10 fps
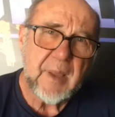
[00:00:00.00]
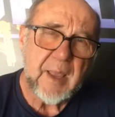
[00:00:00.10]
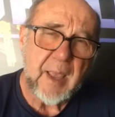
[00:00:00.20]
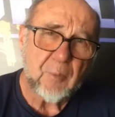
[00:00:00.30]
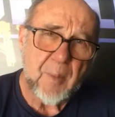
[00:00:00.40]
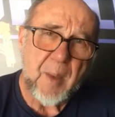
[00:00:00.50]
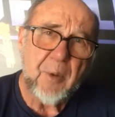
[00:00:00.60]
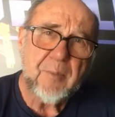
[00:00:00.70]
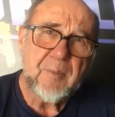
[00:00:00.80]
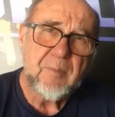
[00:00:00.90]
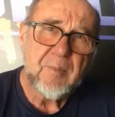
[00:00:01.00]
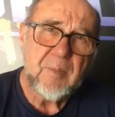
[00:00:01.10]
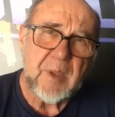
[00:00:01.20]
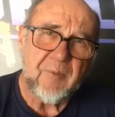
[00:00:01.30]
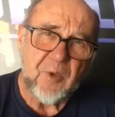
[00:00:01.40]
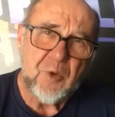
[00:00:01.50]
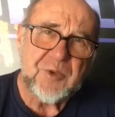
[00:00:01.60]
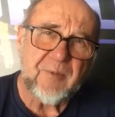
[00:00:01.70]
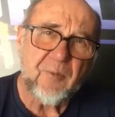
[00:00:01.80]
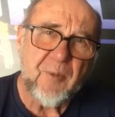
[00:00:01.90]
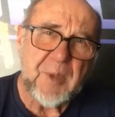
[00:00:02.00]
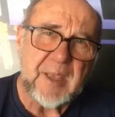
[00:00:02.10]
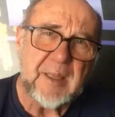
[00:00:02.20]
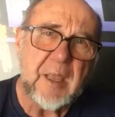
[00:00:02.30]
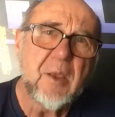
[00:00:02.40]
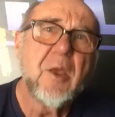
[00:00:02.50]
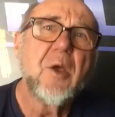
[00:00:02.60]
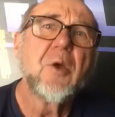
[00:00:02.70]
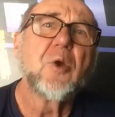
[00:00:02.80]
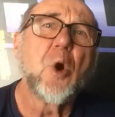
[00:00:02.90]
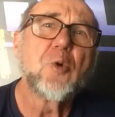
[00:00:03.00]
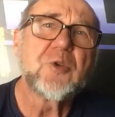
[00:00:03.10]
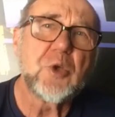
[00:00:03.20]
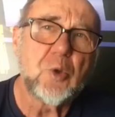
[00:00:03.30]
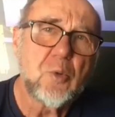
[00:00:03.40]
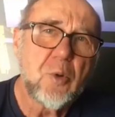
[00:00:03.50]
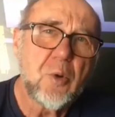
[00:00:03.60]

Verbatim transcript: And remember, if you suffer from ED, go to